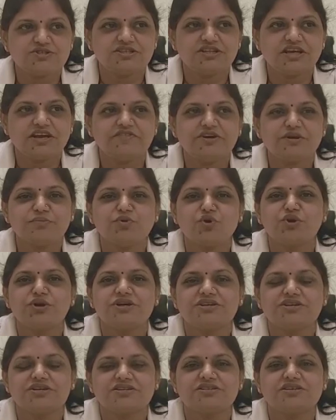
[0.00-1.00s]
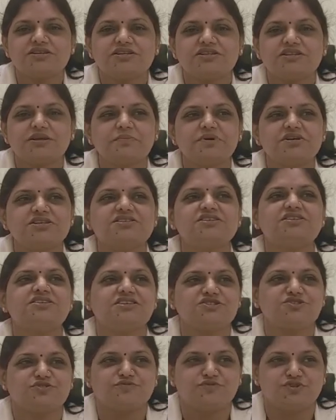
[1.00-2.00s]
they were more interested in the
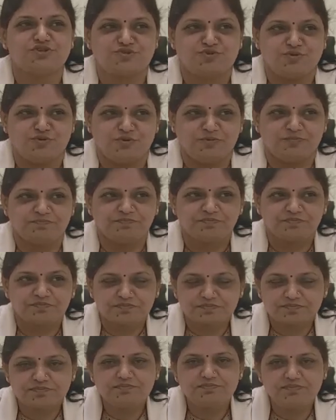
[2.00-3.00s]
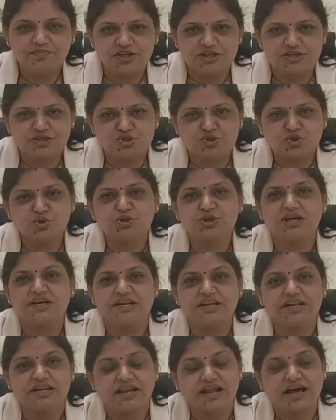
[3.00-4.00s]
percentage of the school. So they
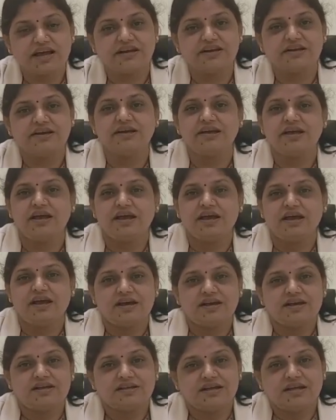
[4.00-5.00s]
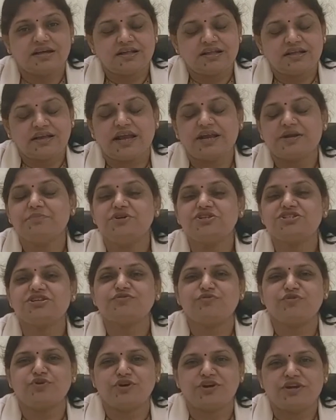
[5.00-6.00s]
denied admission
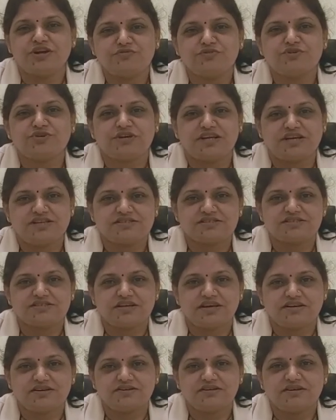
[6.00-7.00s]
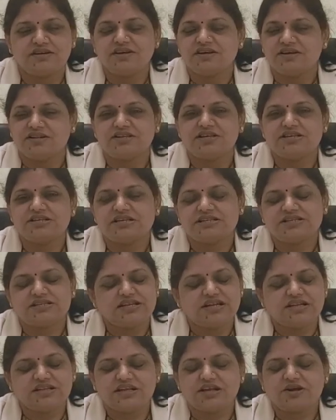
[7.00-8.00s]
for her for 10th standard.
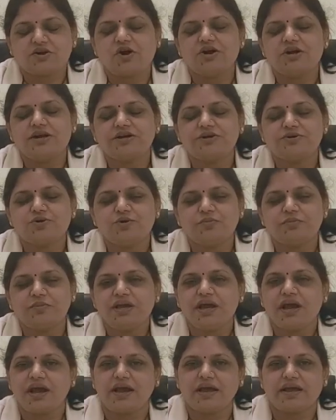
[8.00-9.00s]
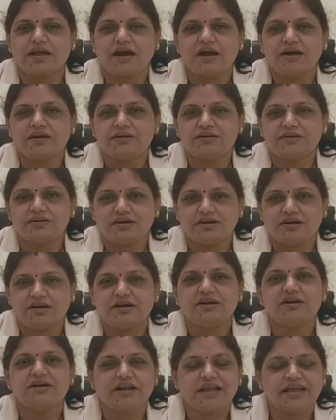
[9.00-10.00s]
They called and told me, I can't
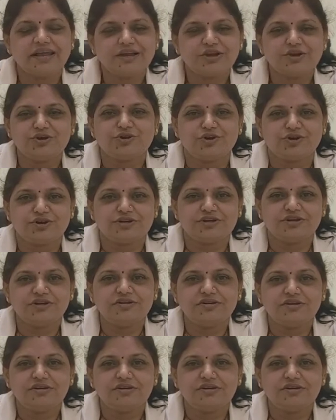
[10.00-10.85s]
take your daughter